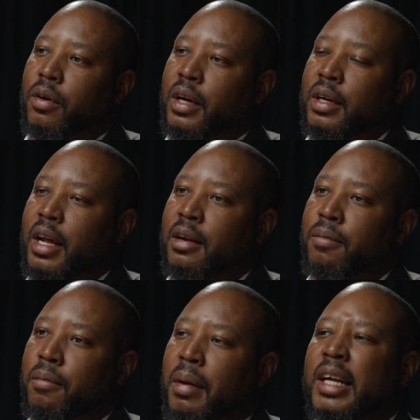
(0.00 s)

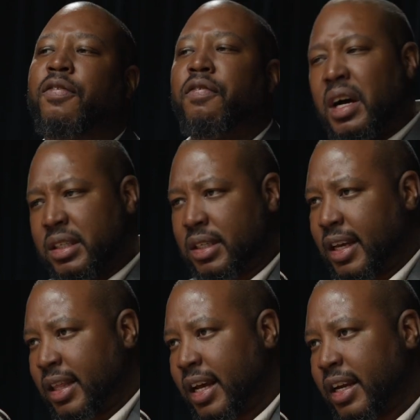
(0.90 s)
and much
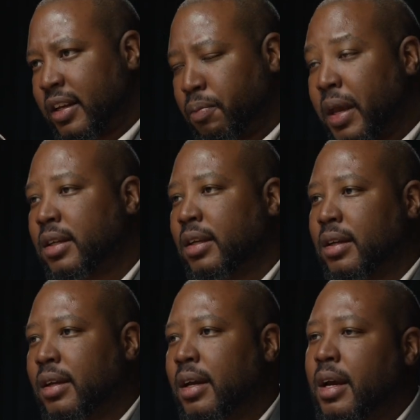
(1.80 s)
faster than
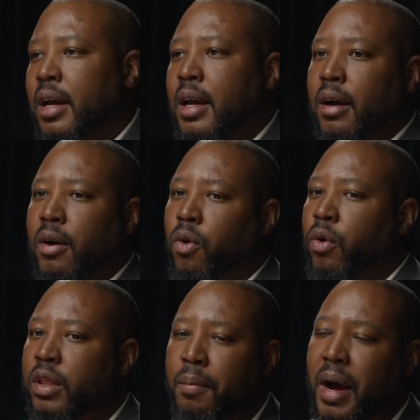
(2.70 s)
expected.
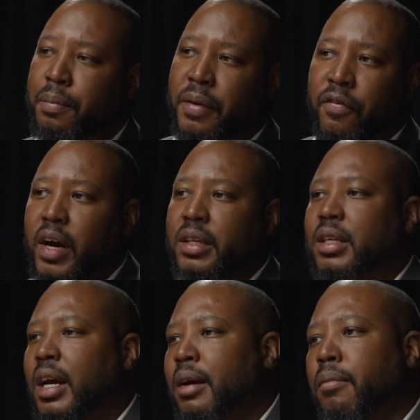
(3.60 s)
Or they might be
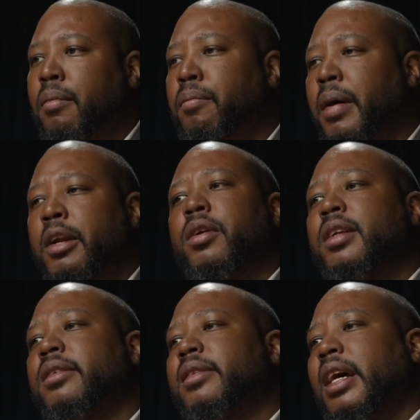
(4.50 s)
faster, but not
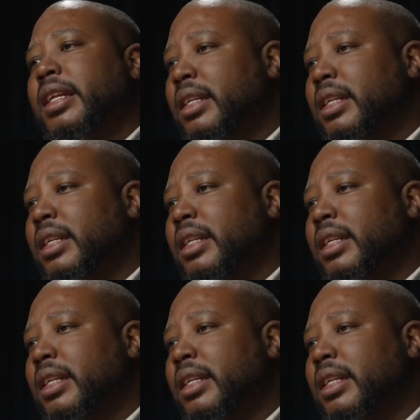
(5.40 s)
necessarily